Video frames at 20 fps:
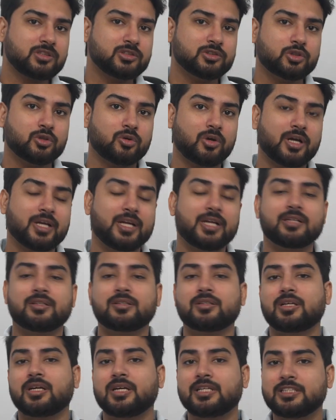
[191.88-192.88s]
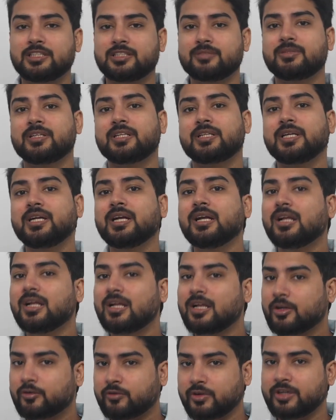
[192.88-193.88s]
so again, the eligibility,
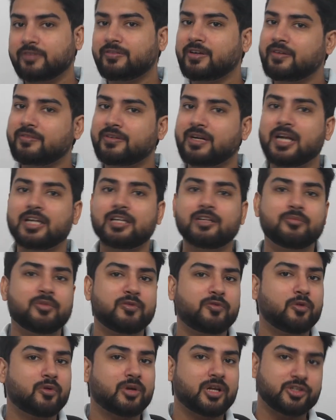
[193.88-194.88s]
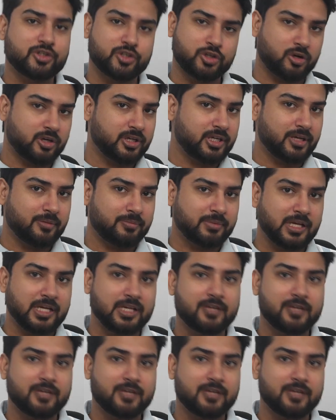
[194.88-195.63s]
25 grad and before can surely apply.